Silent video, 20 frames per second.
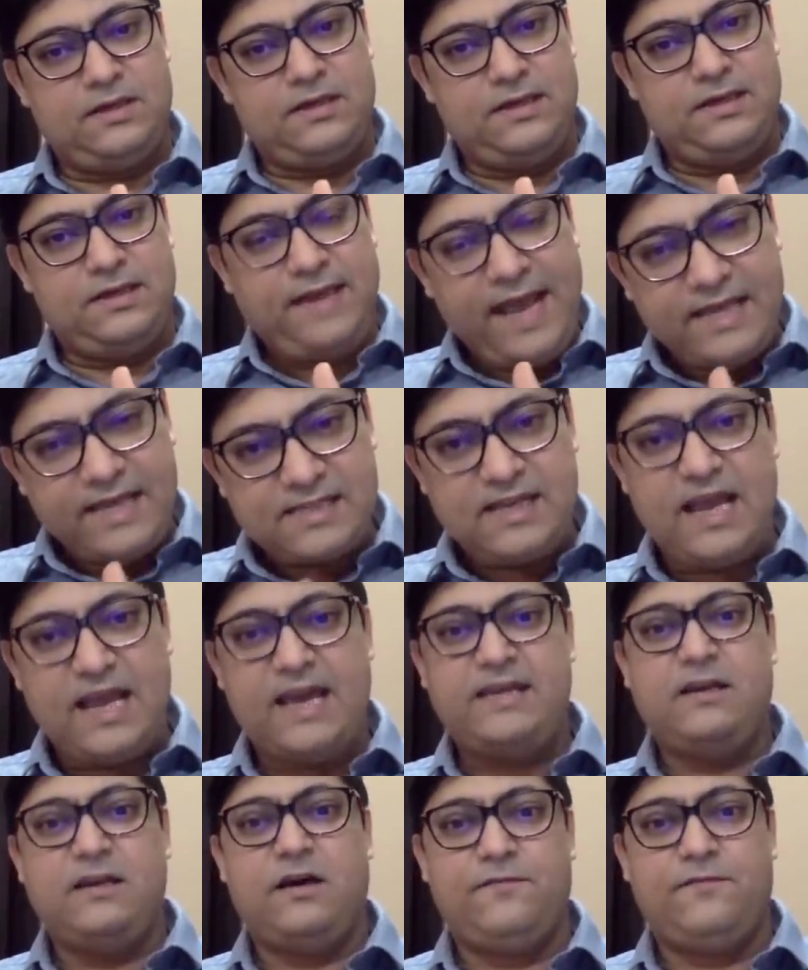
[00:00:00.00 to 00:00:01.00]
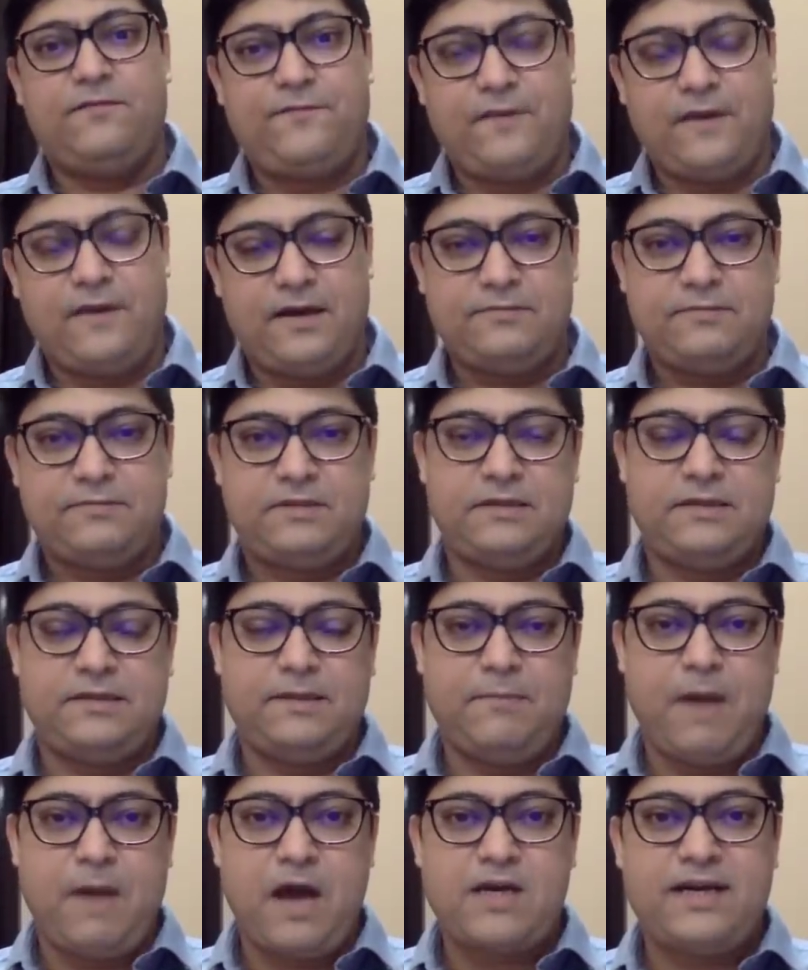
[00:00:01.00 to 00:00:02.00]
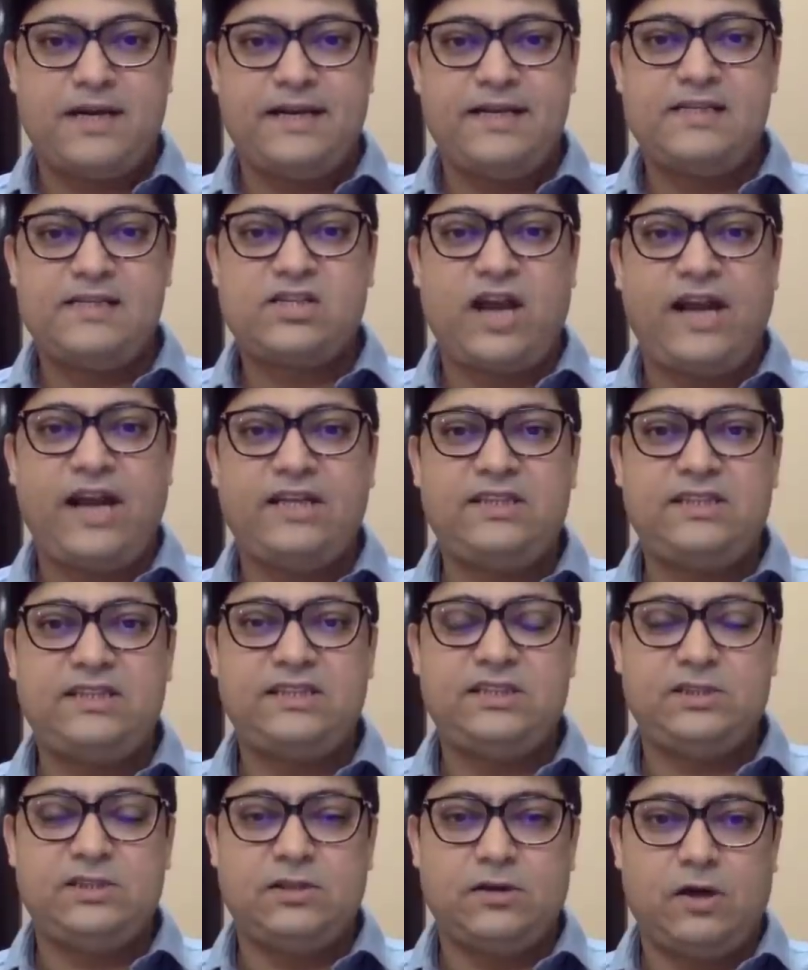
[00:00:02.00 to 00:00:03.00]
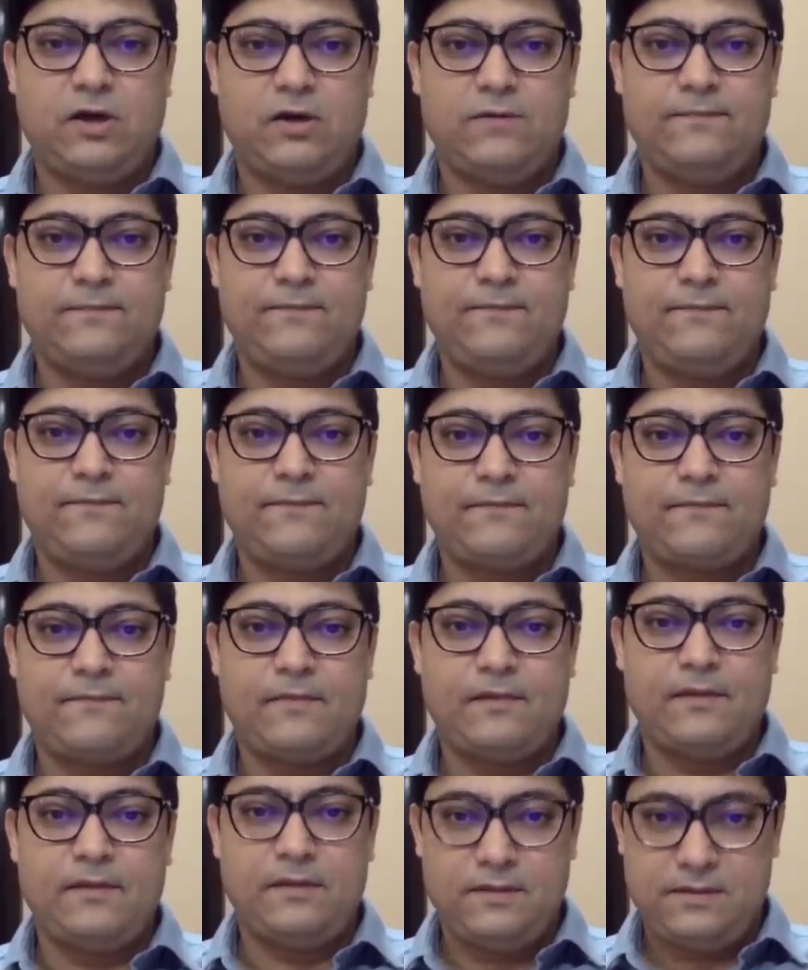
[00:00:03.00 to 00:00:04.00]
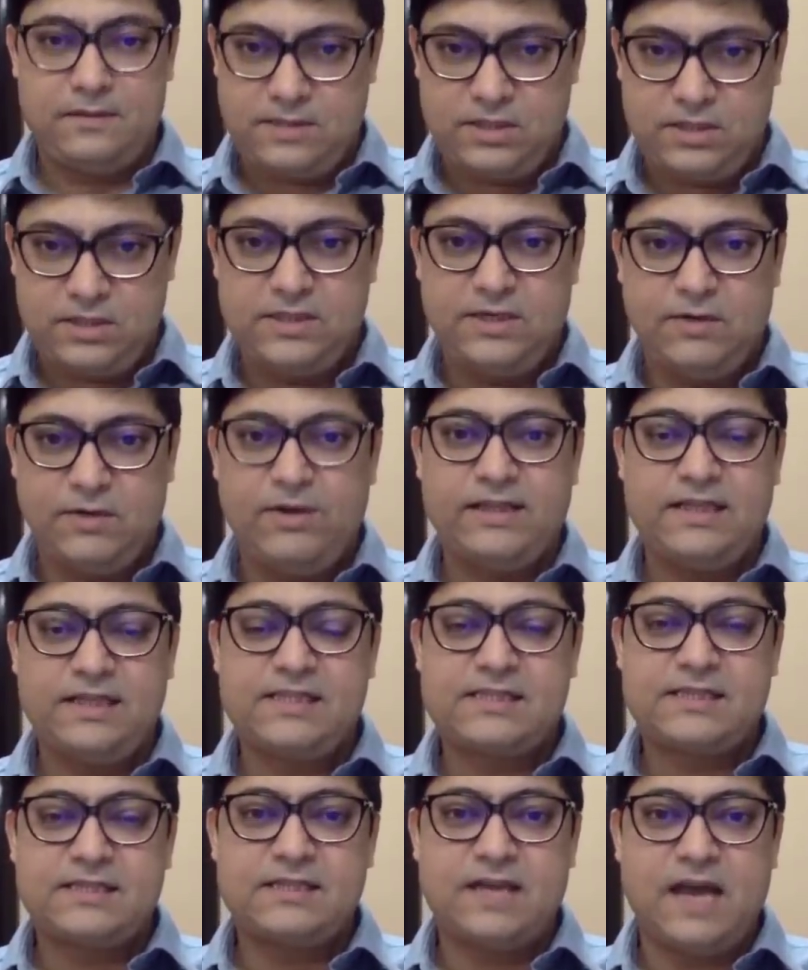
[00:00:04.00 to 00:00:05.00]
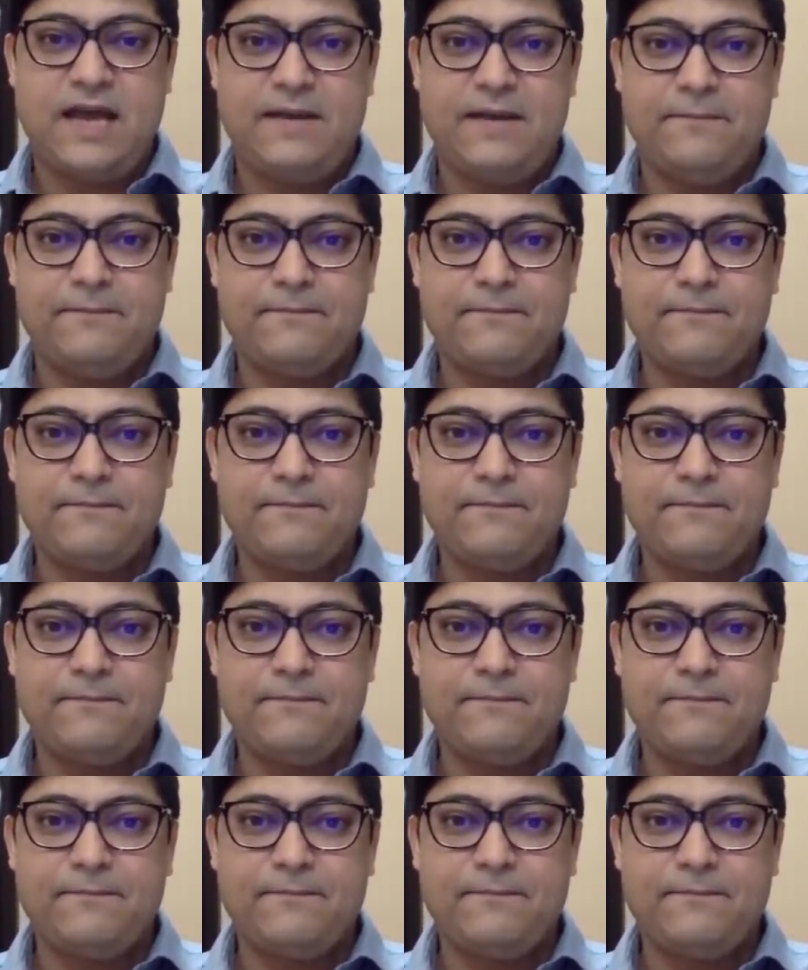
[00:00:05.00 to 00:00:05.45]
next line of the marketing strategy during this time?